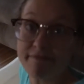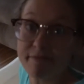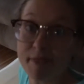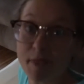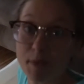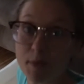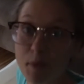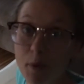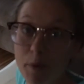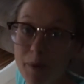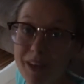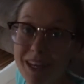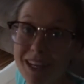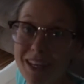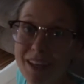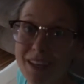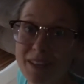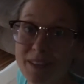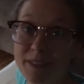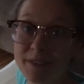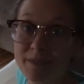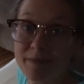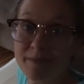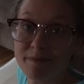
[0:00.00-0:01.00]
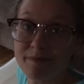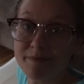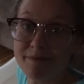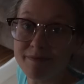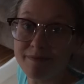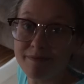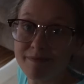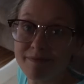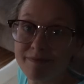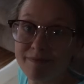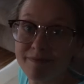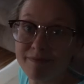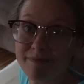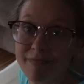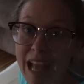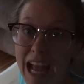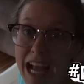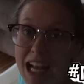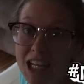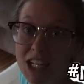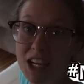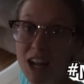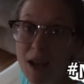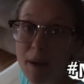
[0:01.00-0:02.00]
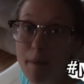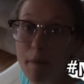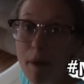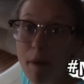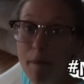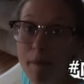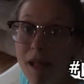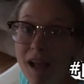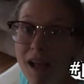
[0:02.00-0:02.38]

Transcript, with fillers: That's what we do. Hashtag mom